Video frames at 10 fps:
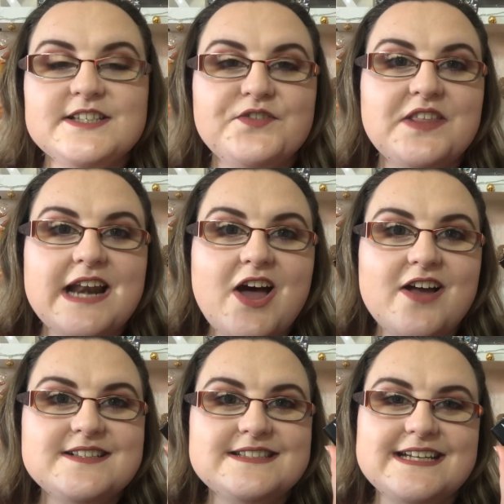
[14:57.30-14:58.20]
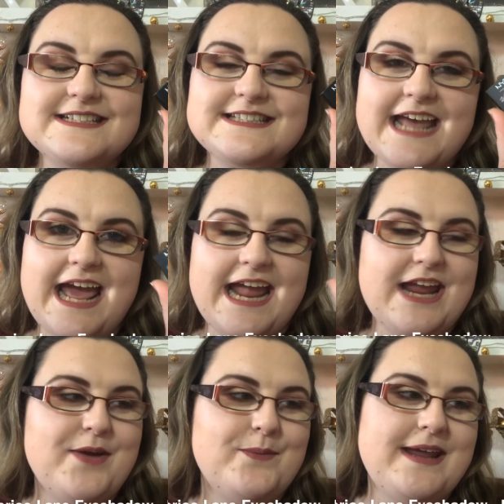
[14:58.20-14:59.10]
So for the last
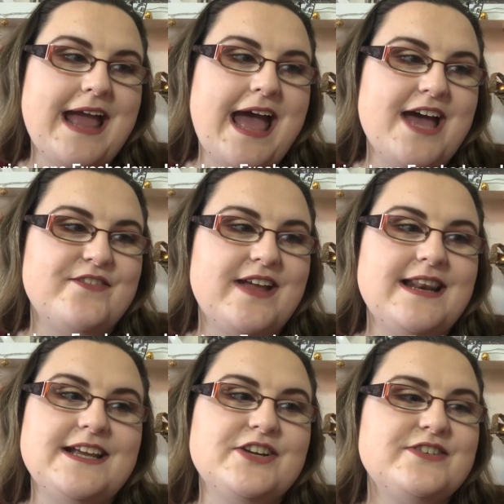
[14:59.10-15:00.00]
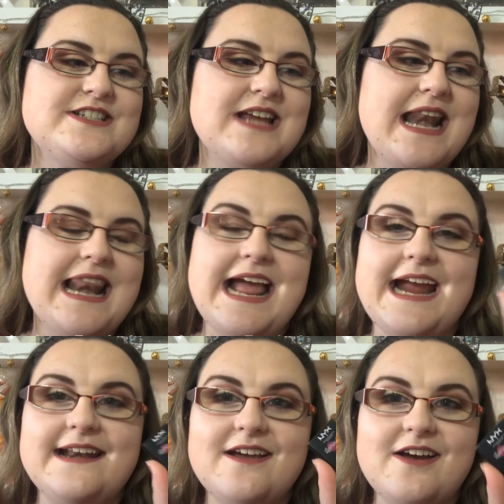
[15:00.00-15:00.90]
day we have Licorice Lane